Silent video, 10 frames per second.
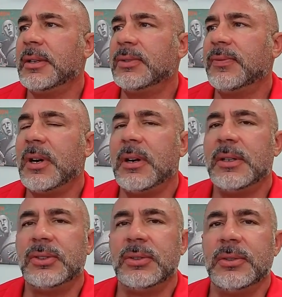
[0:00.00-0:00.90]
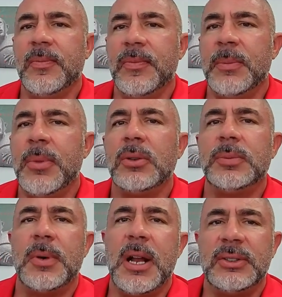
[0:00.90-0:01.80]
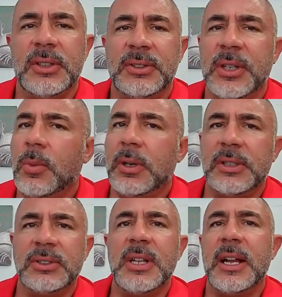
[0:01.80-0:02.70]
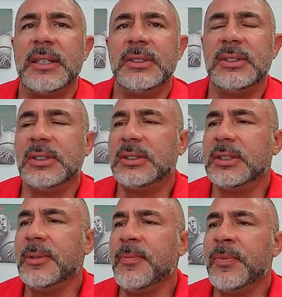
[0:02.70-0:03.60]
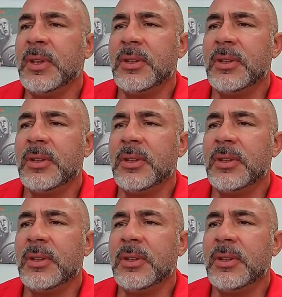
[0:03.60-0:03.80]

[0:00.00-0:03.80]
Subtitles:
as far as post-processing work is non-existent.